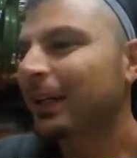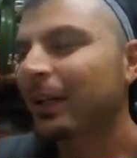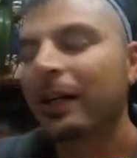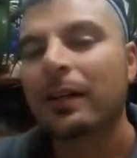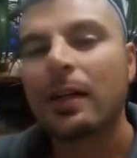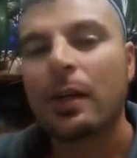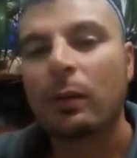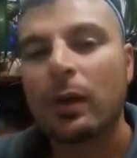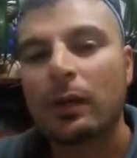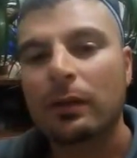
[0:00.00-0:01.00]
All right.
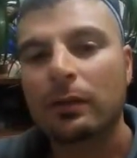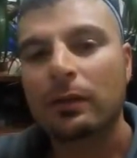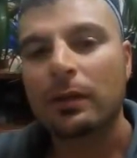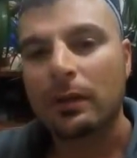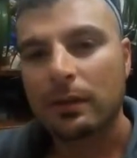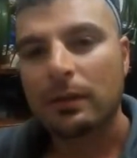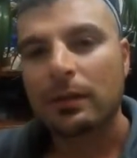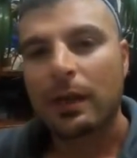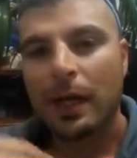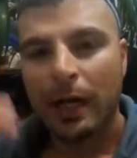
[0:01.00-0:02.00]
Well,
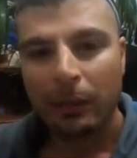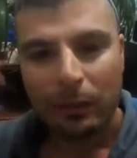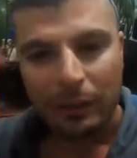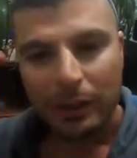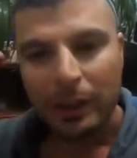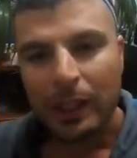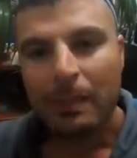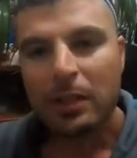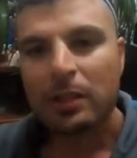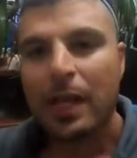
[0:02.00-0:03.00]
I will
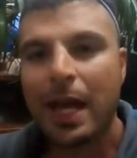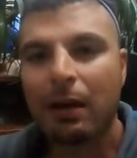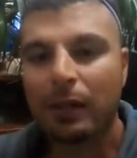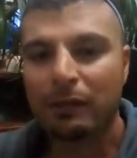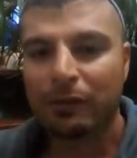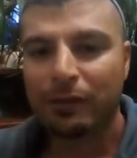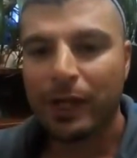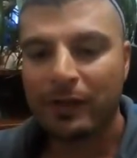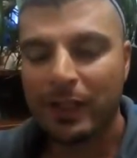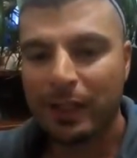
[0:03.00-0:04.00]
imagine the howling for
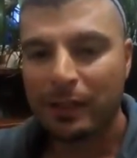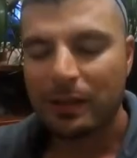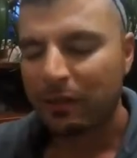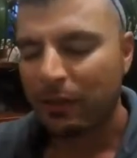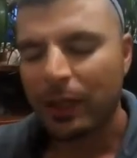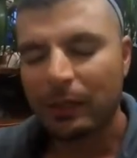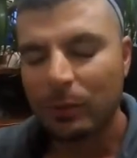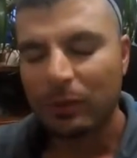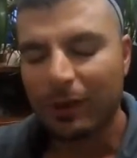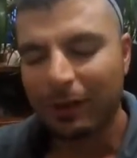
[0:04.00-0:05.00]
5 seconds before I
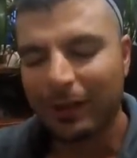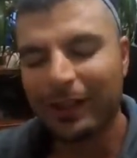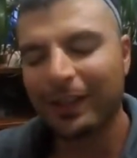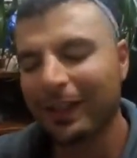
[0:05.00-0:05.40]
can move on.